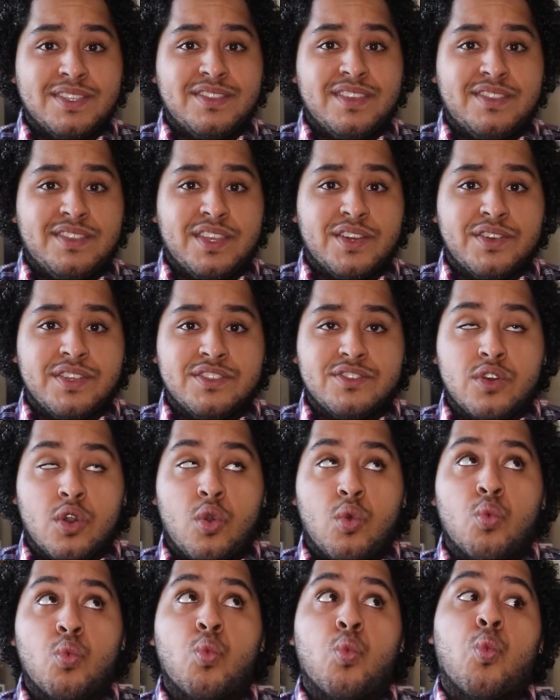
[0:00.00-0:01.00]
of the theories
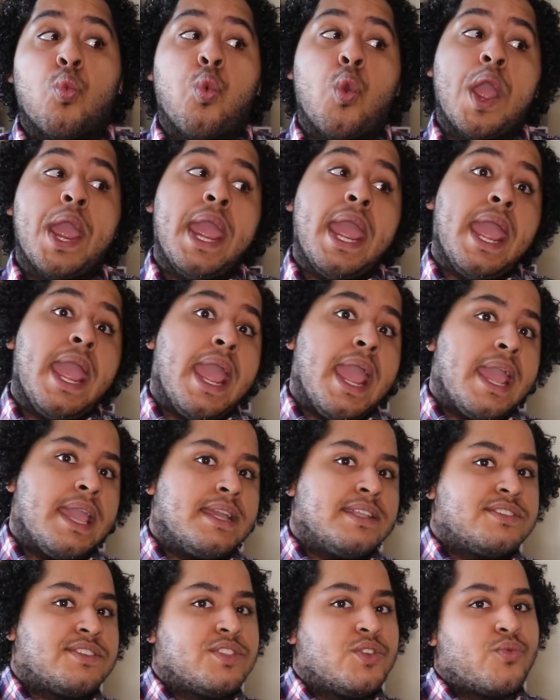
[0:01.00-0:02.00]
go way
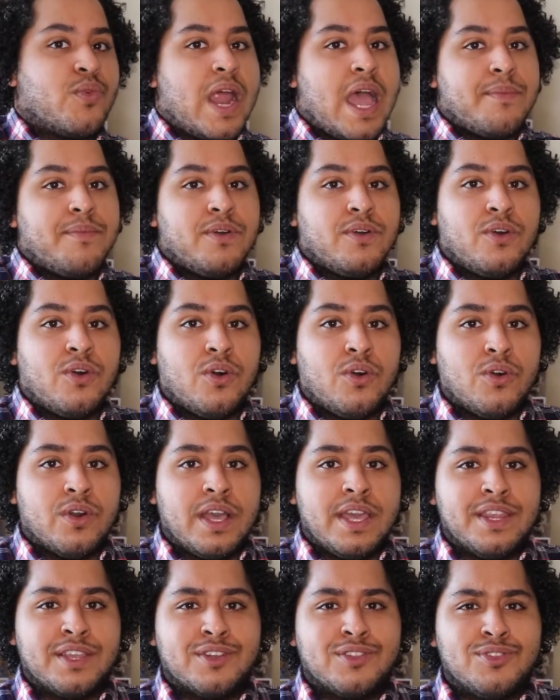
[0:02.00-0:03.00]
into the rabbit hole
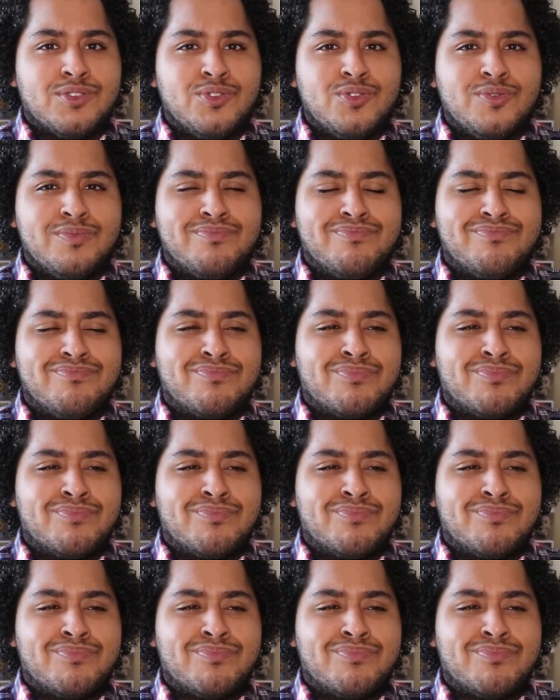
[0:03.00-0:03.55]
and include